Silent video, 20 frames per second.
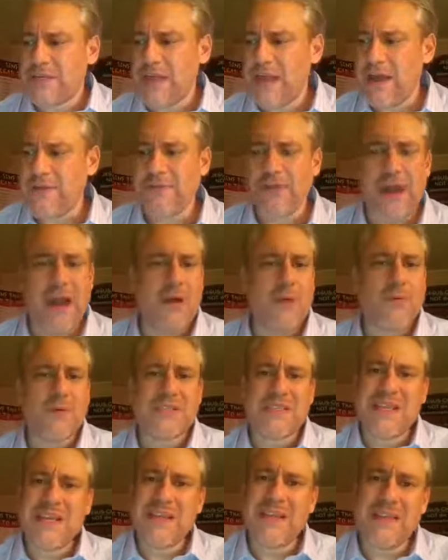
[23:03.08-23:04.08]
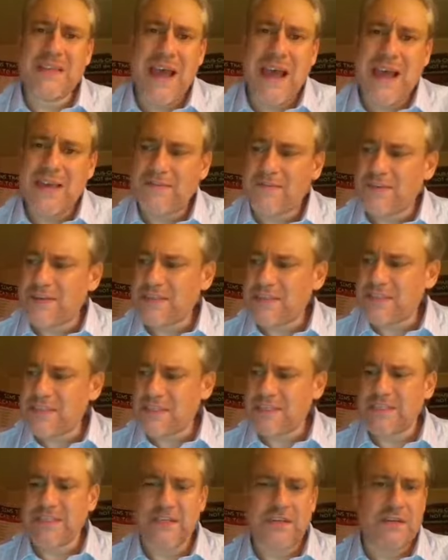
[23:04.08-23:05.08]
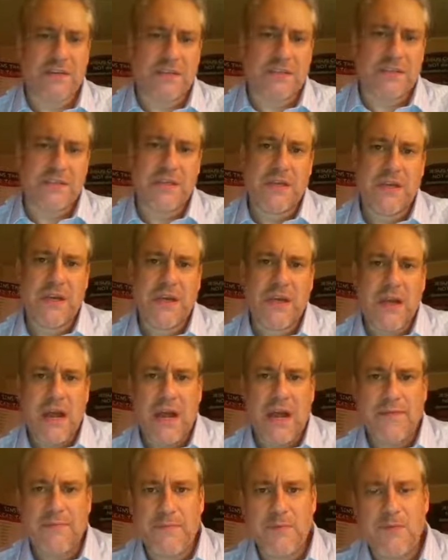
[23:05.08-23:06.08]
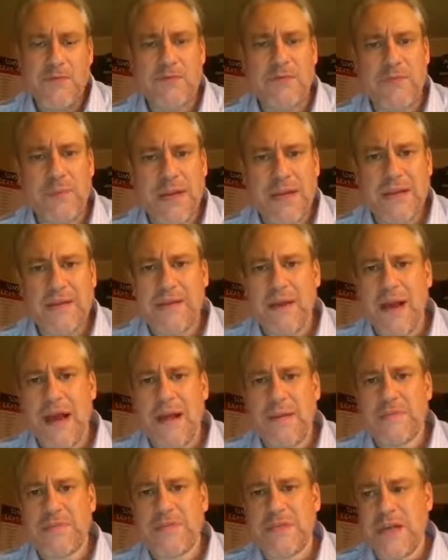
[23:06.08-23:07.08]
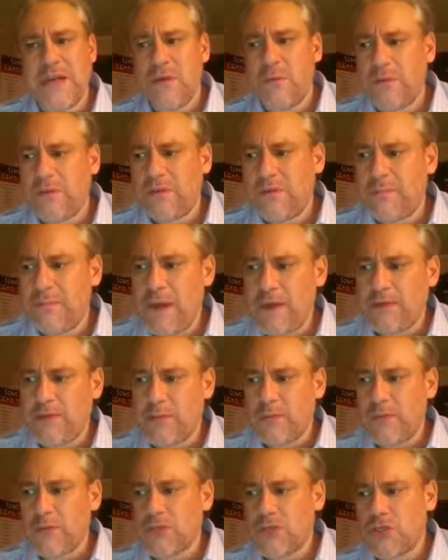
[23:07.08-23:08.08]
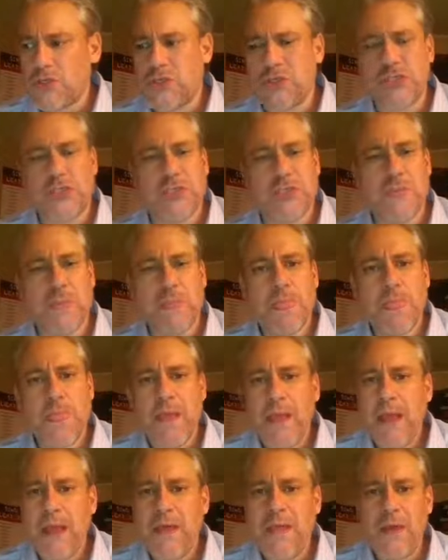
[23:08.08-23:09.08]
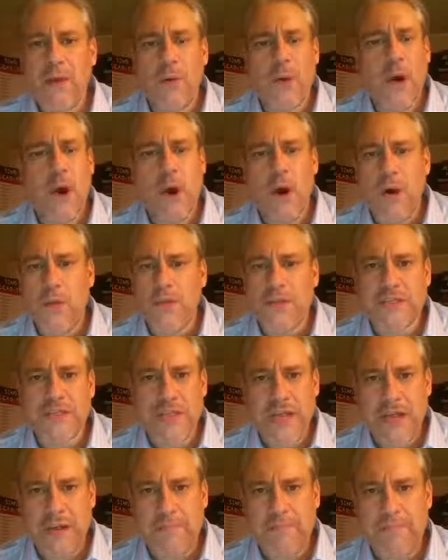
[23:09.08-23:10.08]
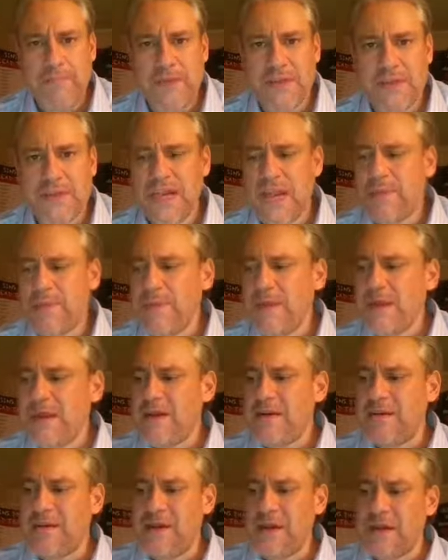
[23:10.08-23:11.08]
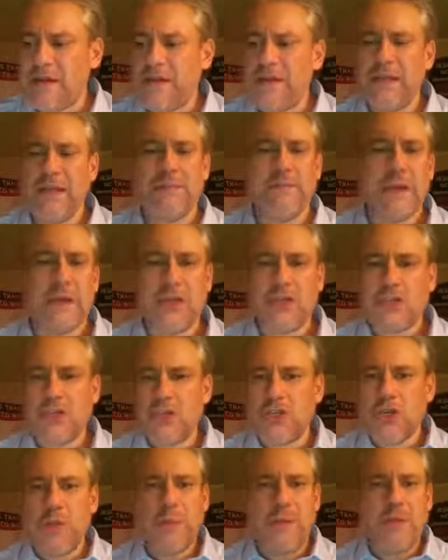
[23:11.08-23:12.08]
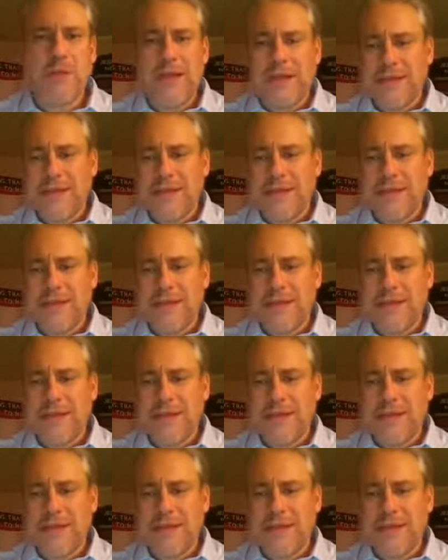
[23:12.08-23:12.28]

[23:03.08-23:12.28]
that have you. I was in that for six years. I moved many times and I went to multiple churches and they were all the same. The same ear tickling McSermon